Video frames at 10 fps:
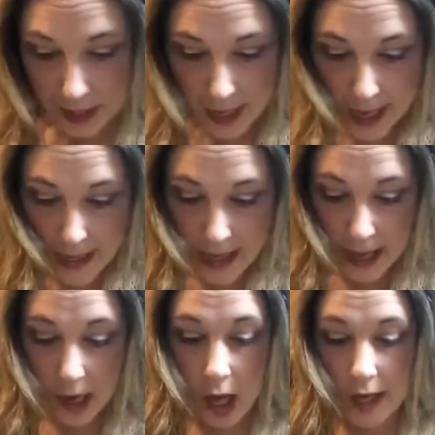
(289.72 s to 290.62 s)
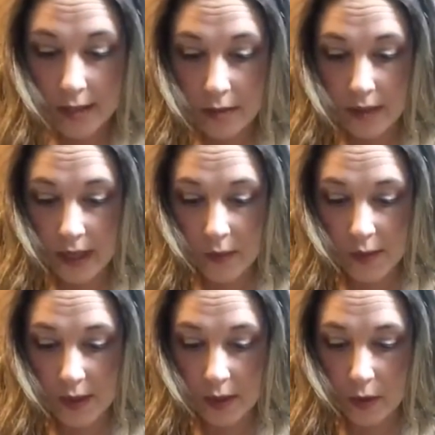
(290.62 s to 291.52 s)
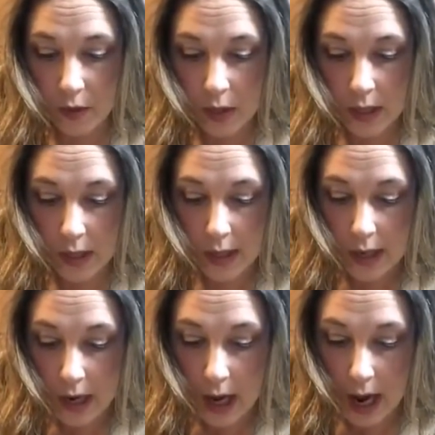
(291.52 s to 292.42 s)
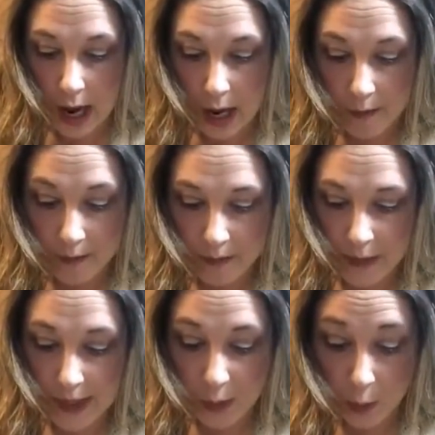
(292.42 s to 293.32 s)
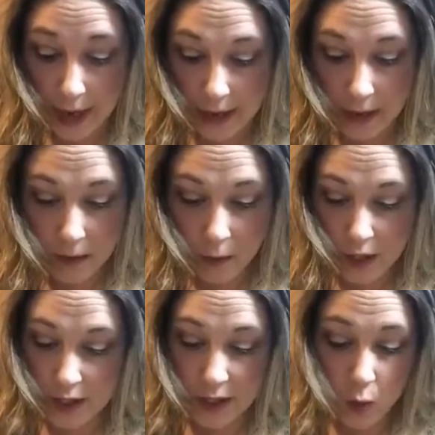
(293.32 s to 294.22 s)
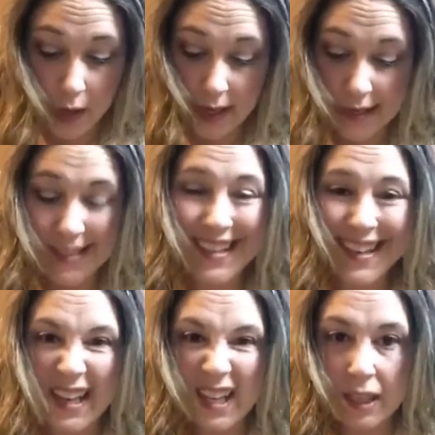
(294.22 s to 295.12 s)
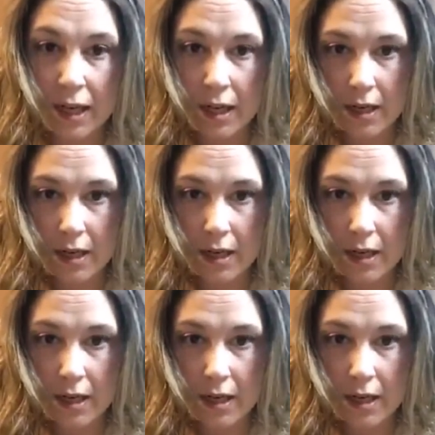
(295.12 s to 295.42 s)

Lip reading: And then it also gives you this ring, which this ring is killer.